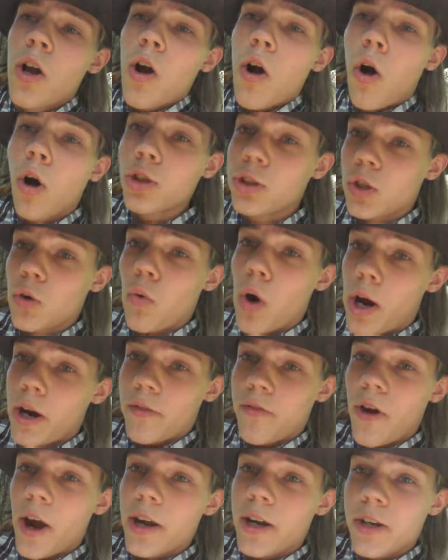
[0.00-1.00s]
also want to
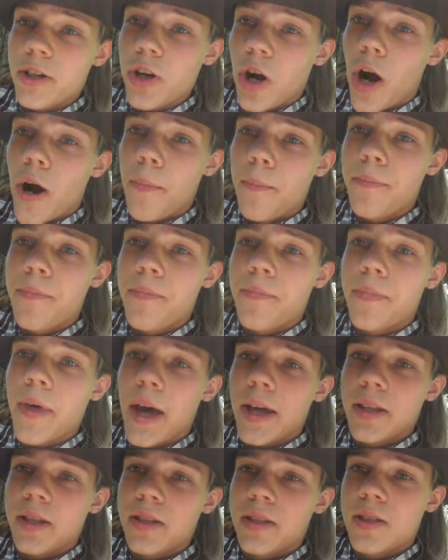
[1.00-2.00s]
find a job
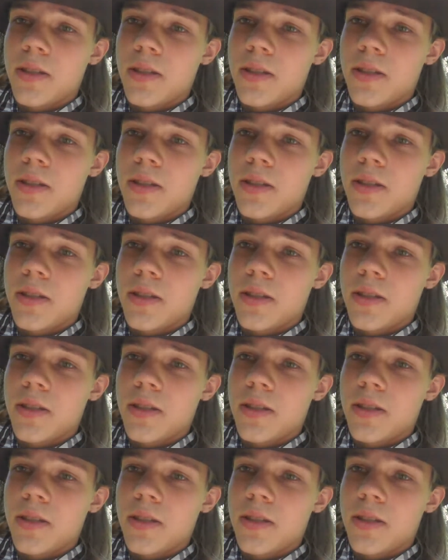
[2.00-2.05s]
that,